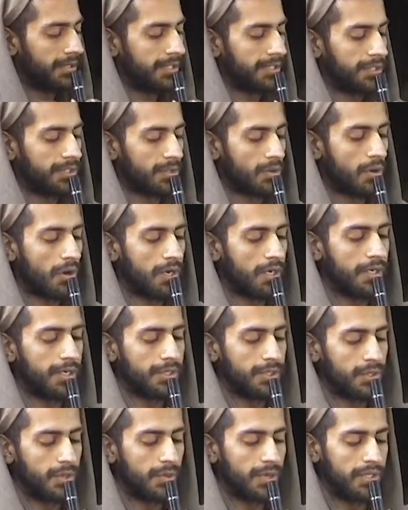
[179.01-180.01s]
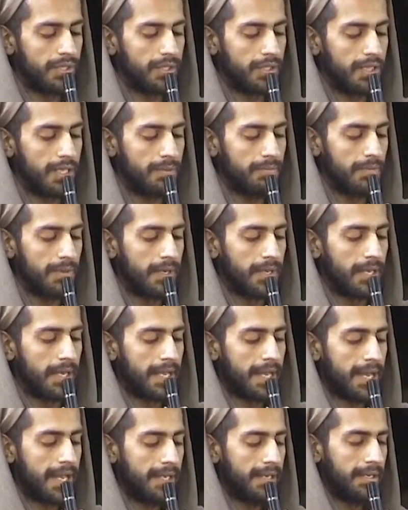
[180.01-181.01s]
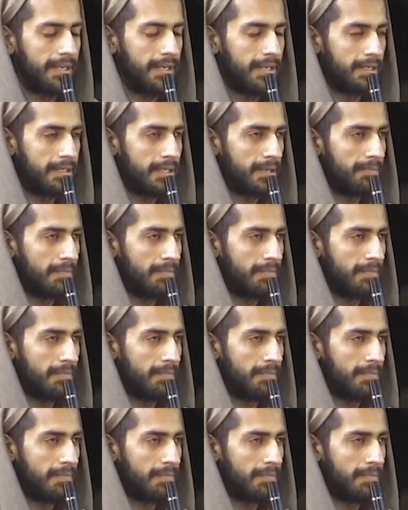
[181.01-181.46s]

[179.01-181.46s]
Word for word: This is called Shwetadeep. And here the